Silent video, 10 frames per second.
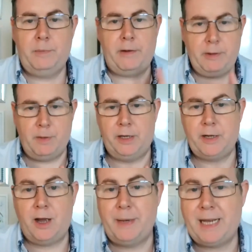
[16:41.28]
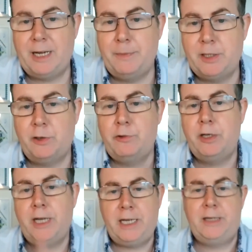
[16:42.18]
bearing in mind IM Academy is
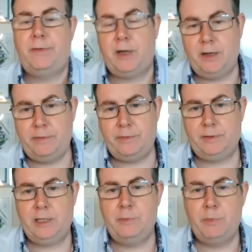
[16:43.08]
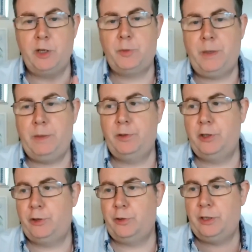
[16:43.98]
$185, and most people
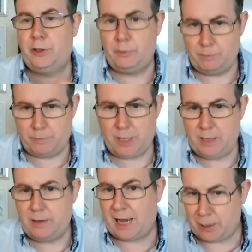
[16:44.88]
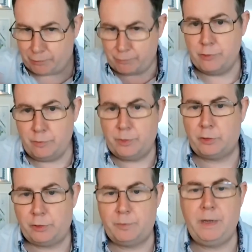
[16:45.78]
that joined me, our group,
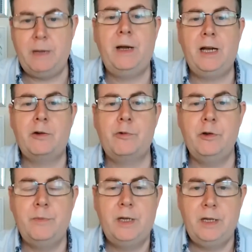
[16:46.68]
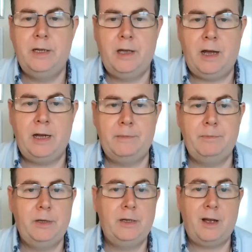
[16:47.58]
not just me, but our group,
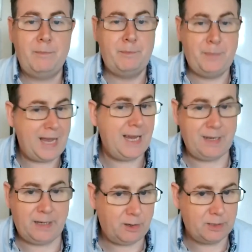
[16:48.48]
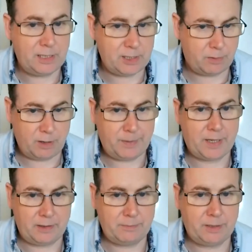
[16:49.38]
barely logged into IM
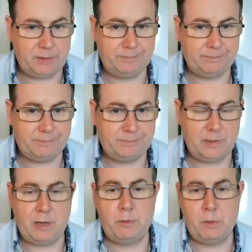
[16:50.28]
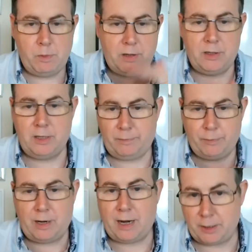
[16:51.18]
Academy. They were with it
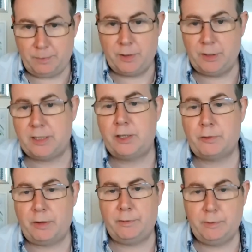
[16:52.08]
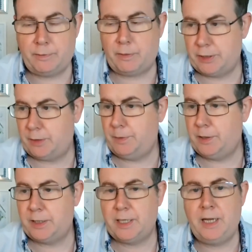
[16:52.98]
for our community, straightforward Forex
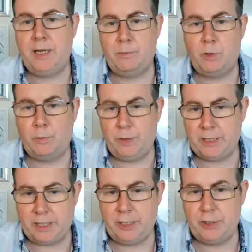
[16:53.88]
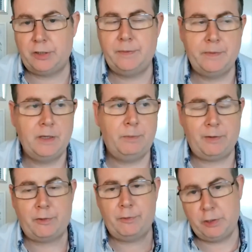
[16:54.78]
community, and what we teach. We
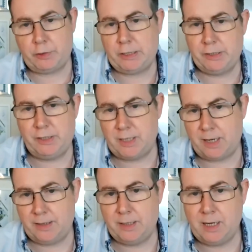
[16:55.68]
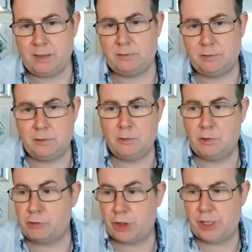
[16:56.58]
have 3 strategies out there now for
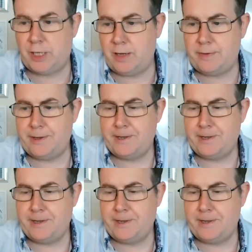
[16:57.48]
crushing it.